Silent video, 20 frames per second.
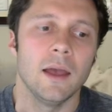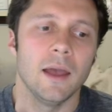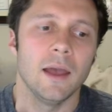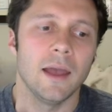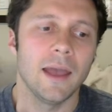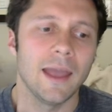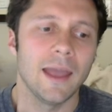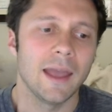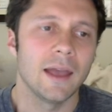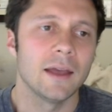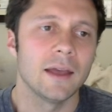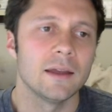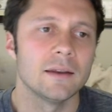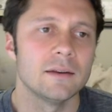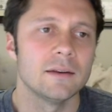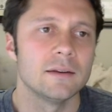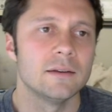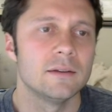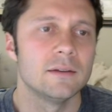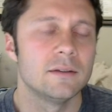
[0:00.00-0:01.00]

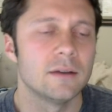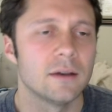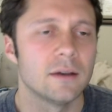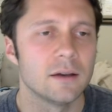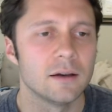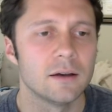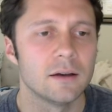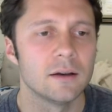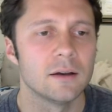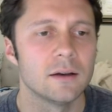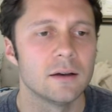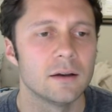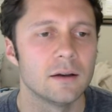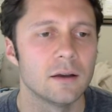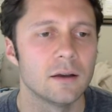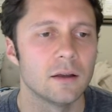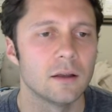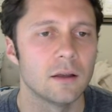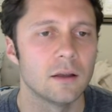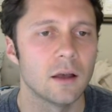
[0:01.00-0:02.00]
And
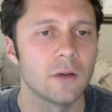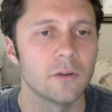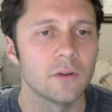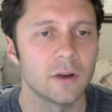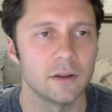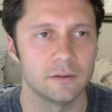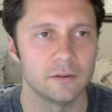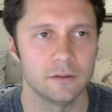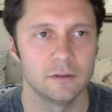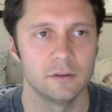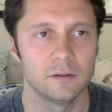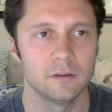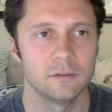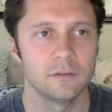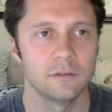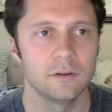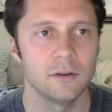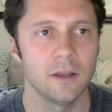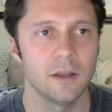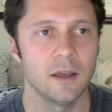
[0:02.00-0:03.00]
all right,
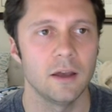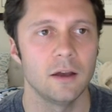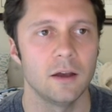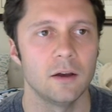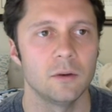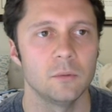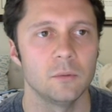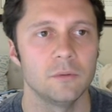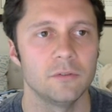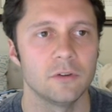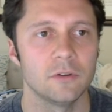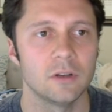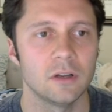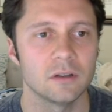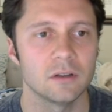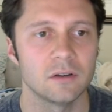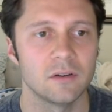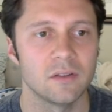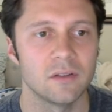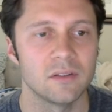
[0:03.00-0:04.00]
so now we've
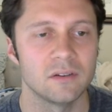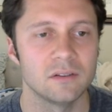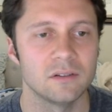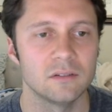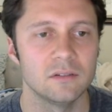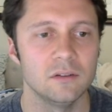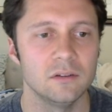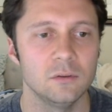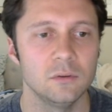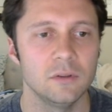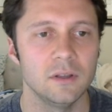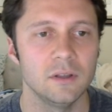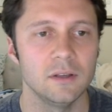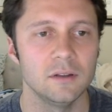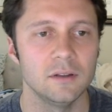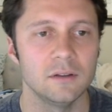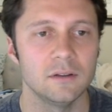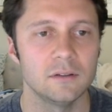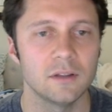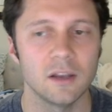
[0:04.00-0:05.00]
connected to
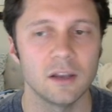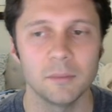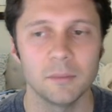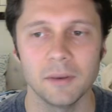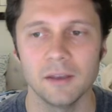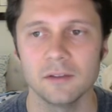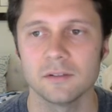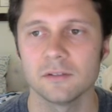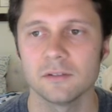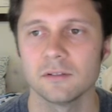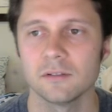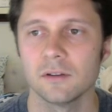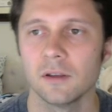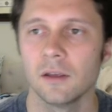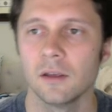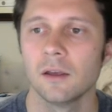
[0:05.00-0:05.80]
the database.